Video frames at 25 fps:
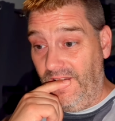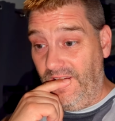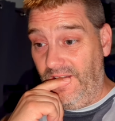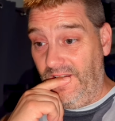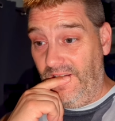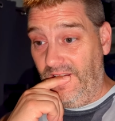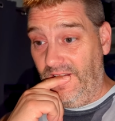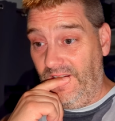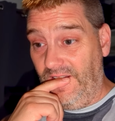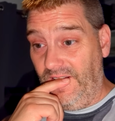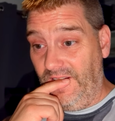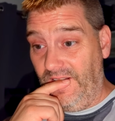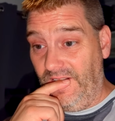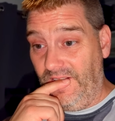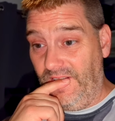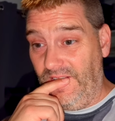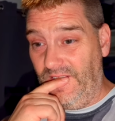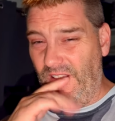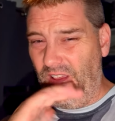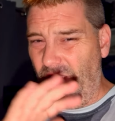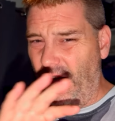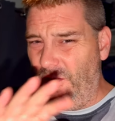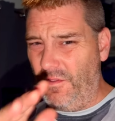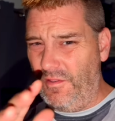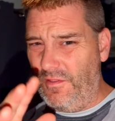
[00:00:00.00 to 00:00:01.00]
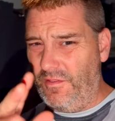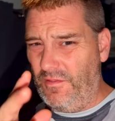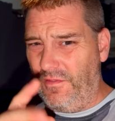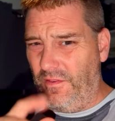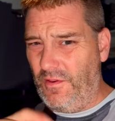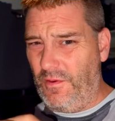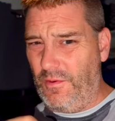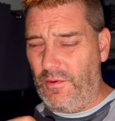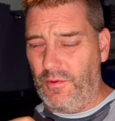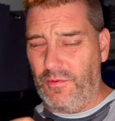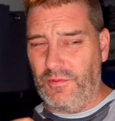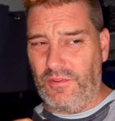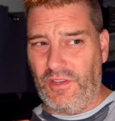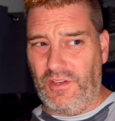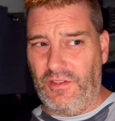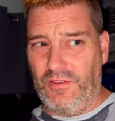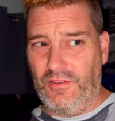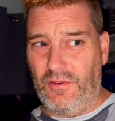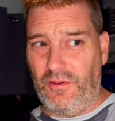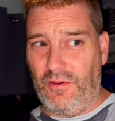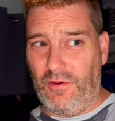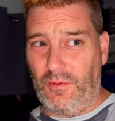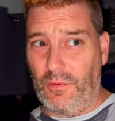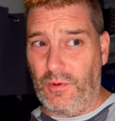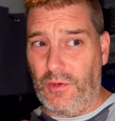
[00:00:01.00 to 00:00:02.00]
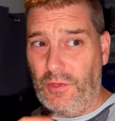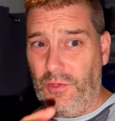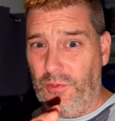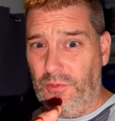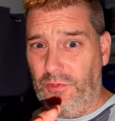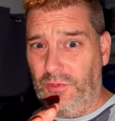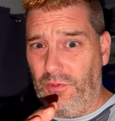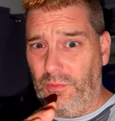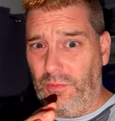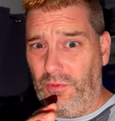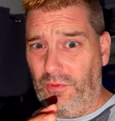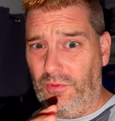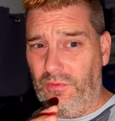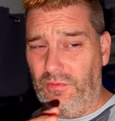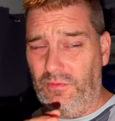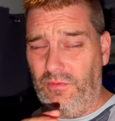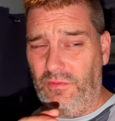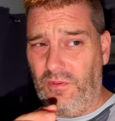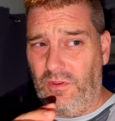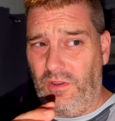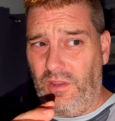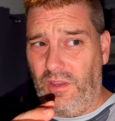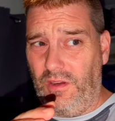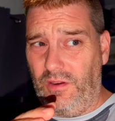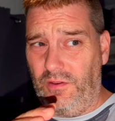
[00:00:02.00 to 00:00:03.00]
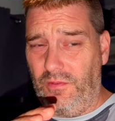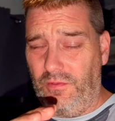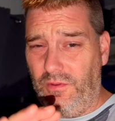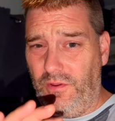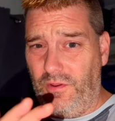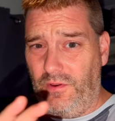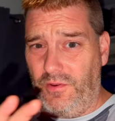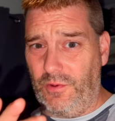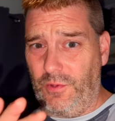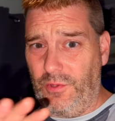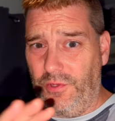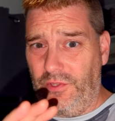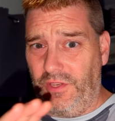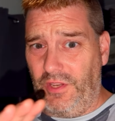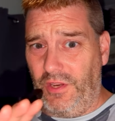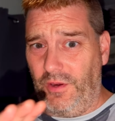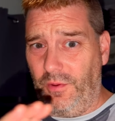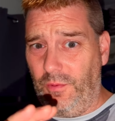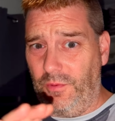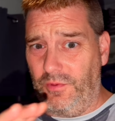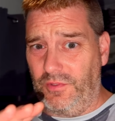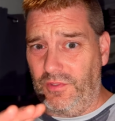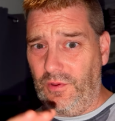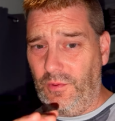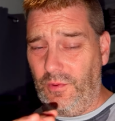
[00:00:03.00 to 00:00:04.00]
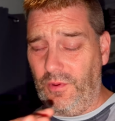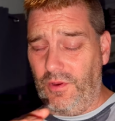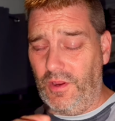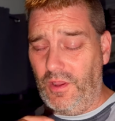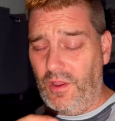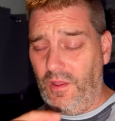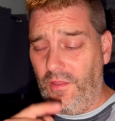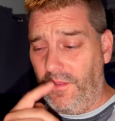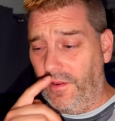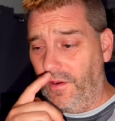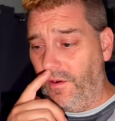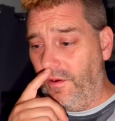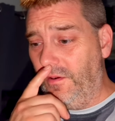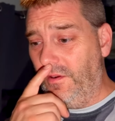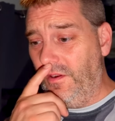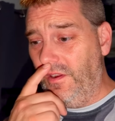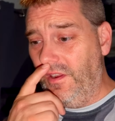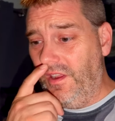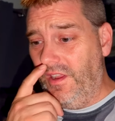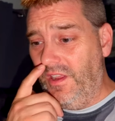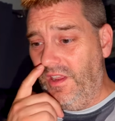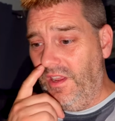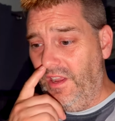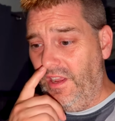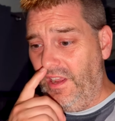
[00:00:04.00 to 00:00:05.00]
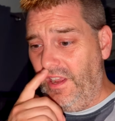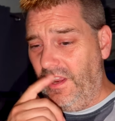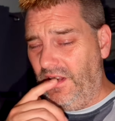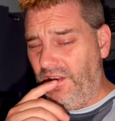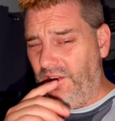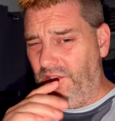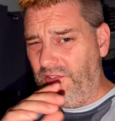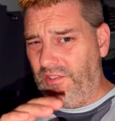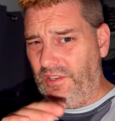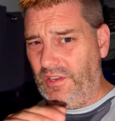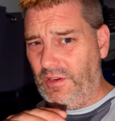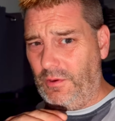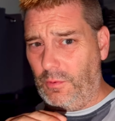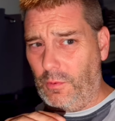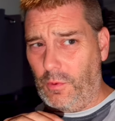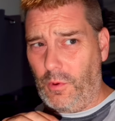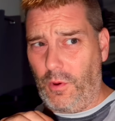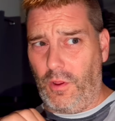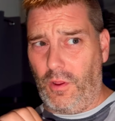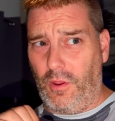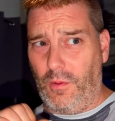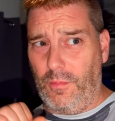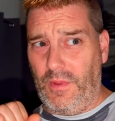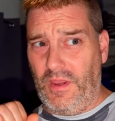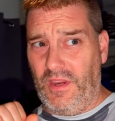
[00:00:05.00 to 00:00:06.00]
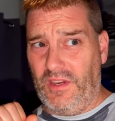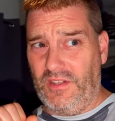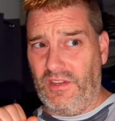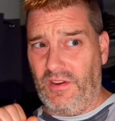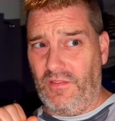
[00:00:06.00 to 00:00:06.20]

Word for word: Uh, not all the photos I took were usable. I don't understand what's going on there. It looks like RAW makes